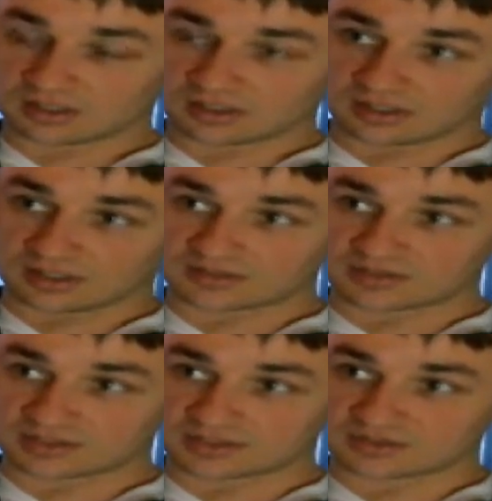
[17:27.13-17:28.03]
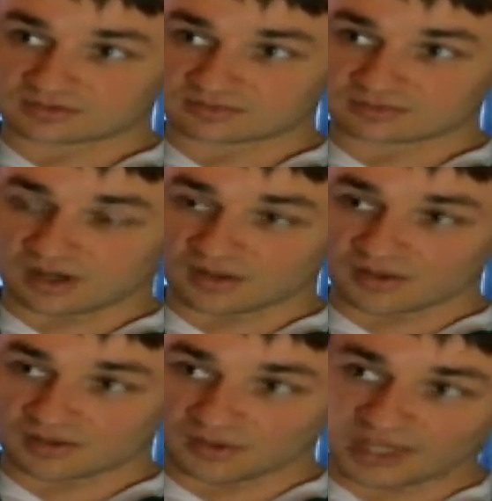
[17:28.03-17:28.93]
It's just
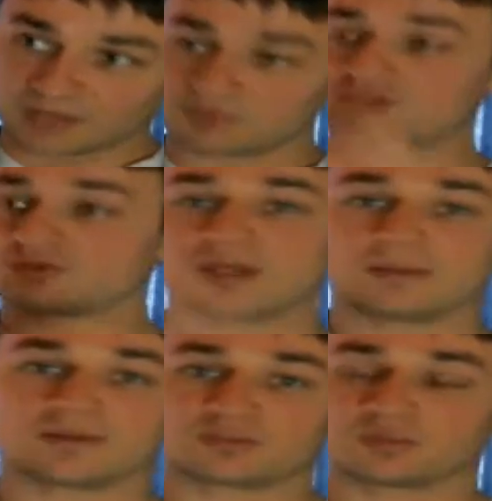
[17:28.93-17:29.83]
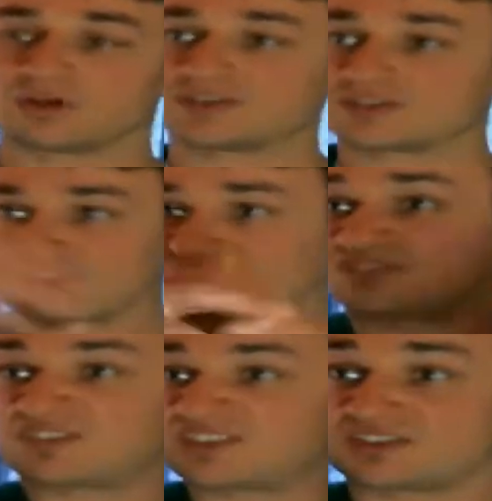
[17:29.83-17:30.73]
language to a baby at this point is
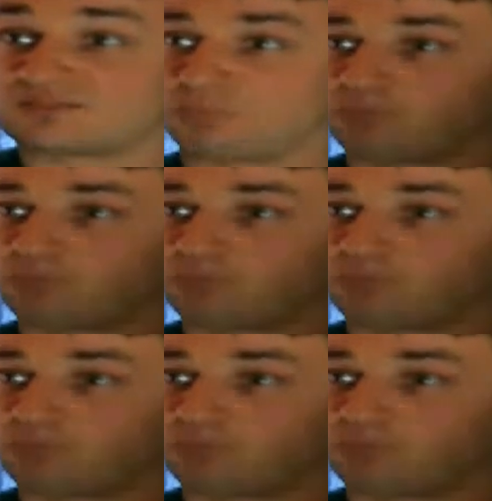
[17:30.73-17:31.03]
just